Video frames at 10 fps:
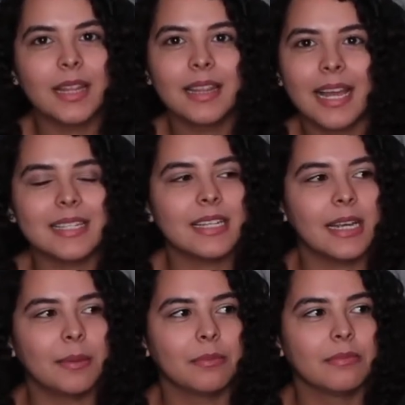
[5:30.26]
last
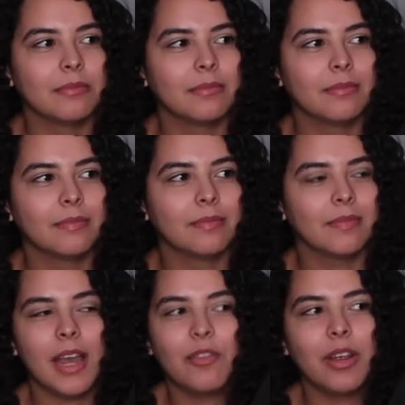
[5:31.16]
time
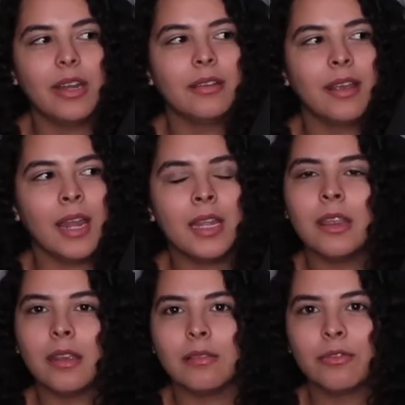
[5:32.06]
I read
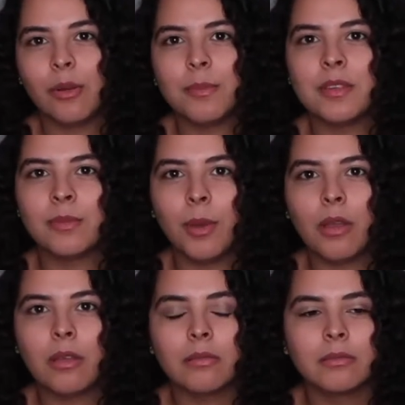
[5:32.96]
anything from this
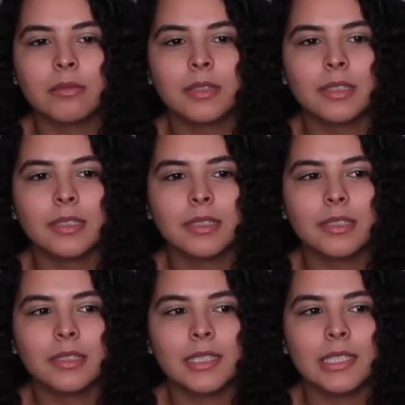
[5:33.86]
book,
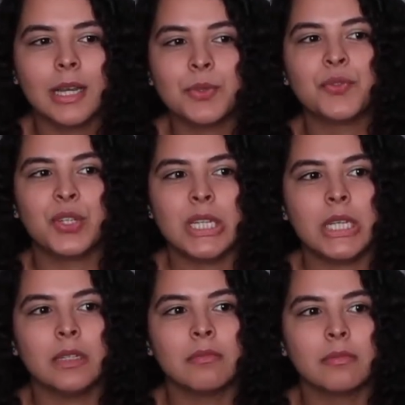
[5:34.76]
I was
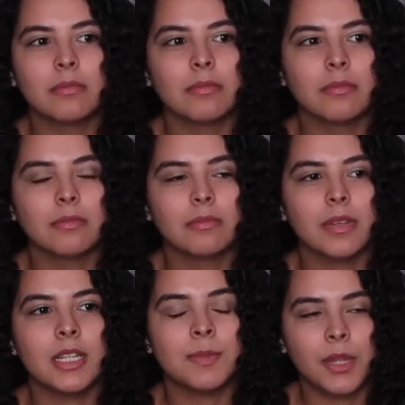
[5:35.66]
14.
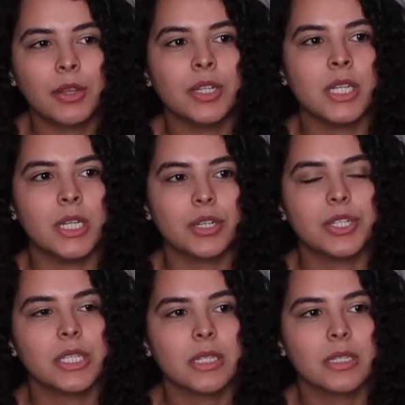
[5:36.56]
It's been 13
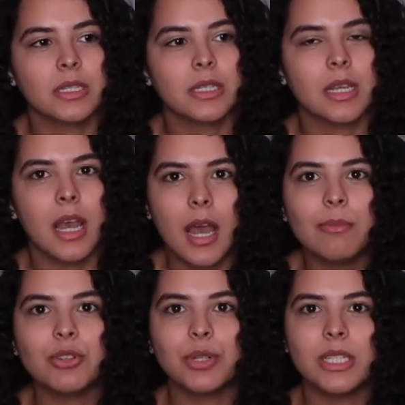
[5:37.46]
years.
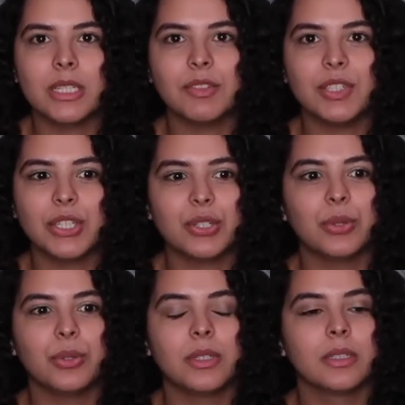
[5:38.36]
I'm 27 years
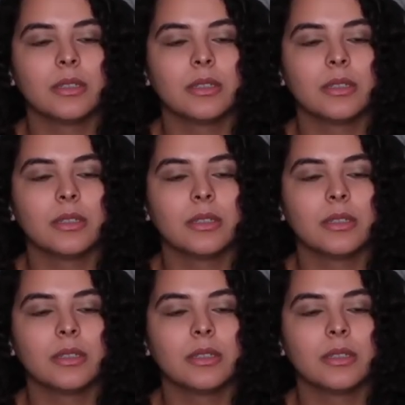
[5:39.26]
old.